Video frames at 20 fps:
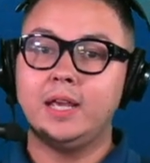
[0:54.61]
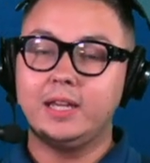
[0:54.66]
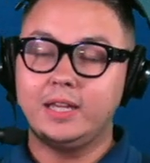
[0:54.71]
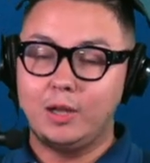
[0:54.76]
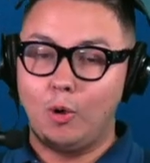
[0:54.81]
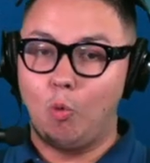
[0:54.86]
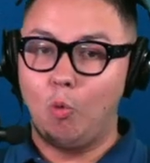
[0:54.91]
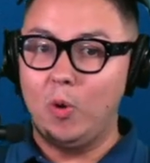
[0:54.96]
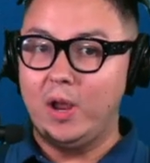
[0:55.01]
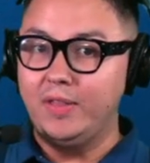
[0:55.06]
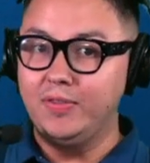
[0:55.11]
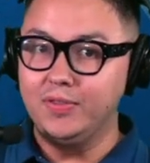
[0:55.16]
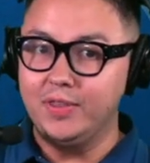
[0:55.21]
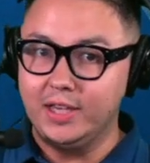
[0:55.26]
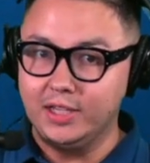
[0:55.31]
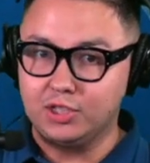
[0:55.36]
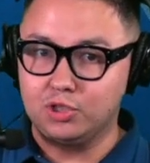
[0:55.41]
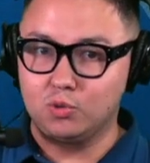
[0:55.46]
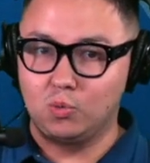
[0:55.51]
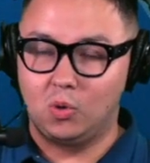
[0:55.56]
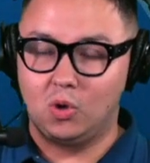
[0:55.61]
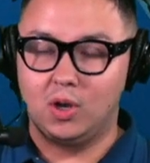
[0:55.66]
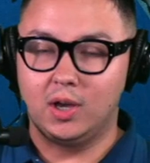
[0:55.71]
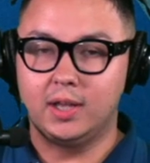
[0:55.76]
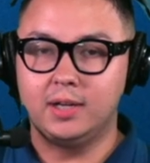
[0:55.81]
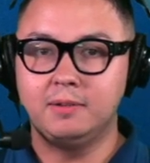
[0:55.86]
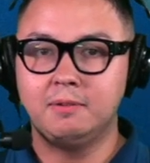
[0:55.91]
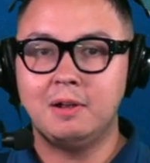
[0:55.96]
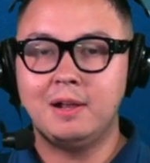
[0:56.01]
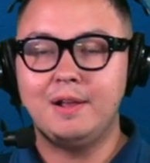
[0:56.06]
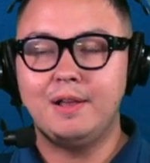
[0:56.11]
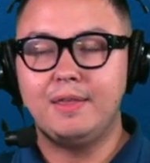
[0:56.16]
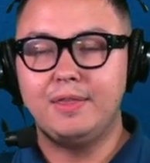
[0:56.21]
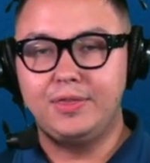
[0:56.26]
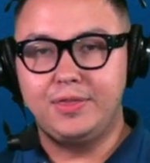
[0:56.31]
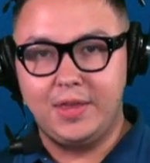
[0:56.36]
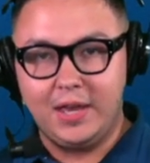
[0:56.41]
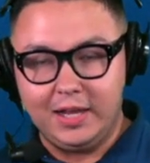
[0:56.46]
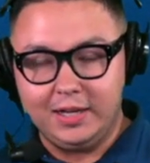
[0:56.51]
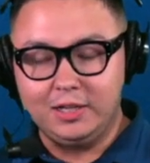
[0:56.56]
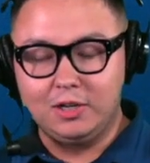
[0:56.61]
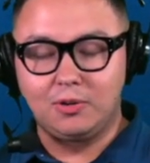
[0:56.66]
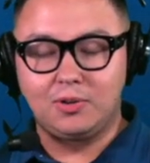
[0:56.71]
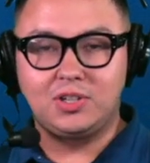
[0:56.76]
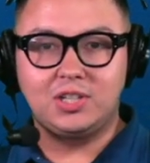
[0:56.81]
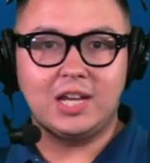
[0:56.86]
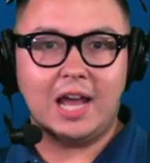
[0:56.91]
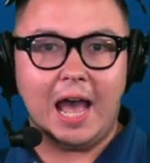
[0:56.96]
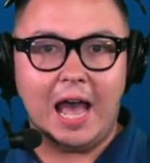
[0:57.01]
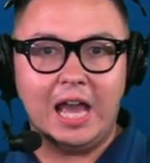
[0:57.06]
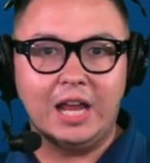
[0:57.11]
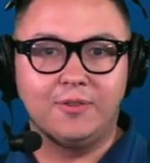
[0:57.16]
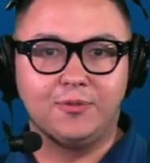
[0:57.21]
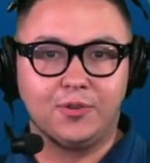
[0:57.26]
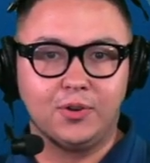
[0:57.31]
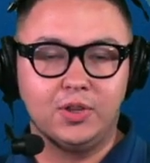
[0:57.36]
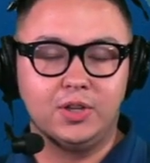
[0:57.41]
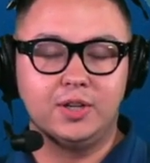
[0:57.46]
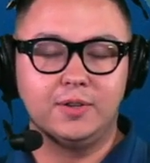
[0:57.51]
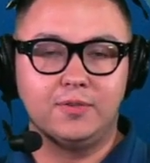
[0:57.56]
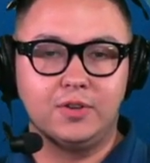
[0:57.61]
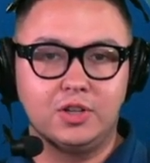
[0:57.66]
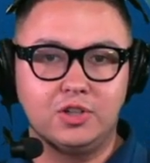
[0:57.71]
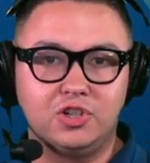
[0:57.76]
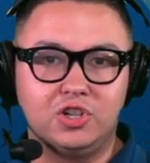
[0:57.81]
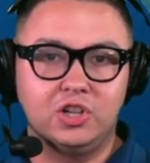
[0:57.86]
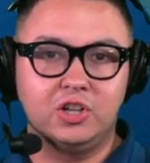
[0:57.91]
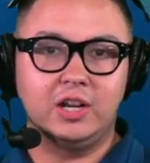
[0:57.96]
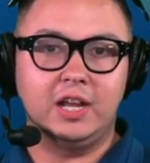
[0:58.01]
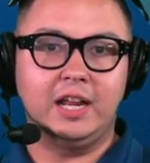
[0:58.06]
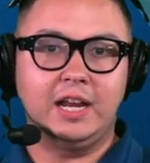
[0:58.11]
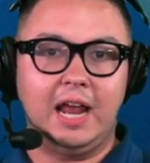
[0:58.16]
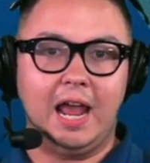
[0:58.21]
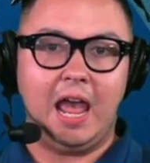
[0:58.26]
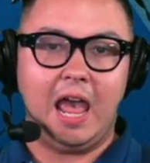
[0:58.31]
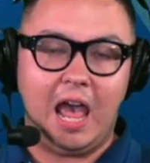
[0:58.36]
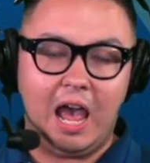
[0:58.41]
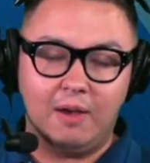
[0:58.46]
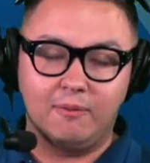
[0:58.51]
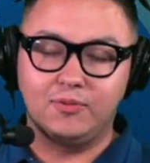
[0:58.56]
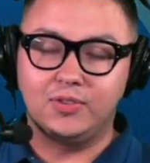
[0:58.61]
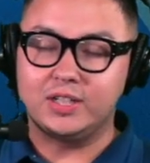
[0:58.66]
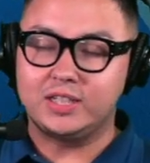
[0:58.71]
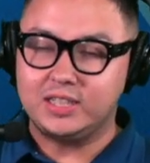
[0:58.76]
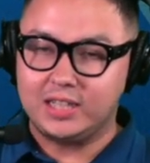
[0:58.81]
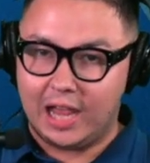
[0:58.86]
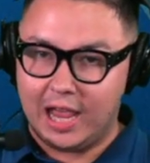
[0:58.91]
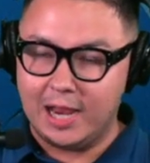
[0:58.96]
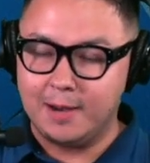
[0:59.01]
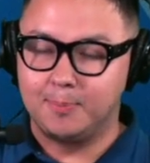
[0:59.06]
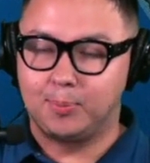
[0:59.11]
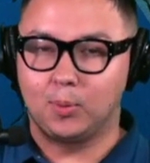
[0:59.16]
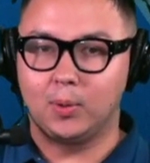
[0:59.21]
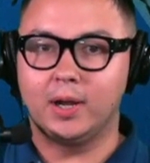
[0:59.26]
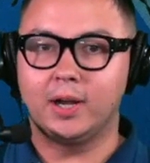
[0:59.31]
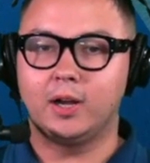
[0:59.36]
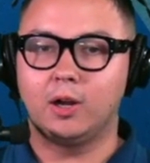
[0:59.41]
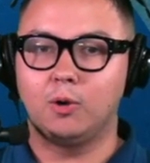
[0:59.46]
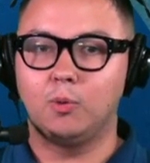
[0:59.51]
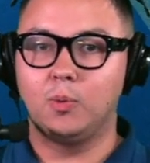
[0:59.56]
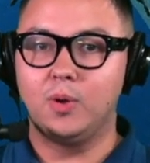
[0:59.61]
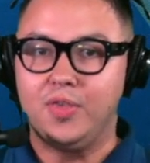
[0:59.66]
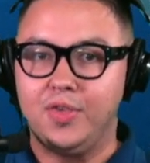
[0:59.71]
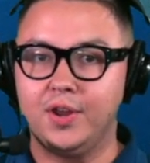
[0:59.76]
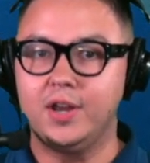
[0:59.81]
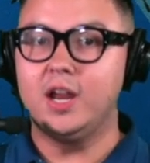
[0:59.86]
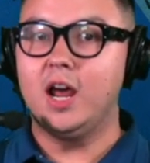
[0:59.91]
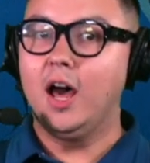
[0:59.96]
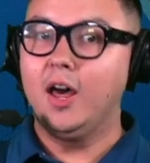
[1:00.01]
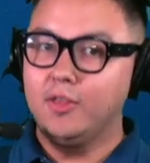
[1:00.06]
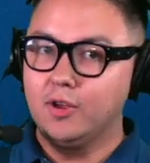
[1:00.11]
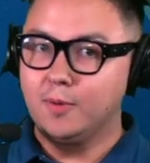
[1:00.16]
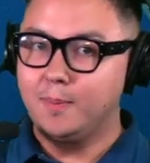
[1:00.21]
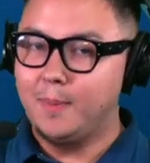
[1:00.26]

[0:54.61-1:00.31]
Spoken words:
You win this one, then you're tied for the division and have the tiebreaker with another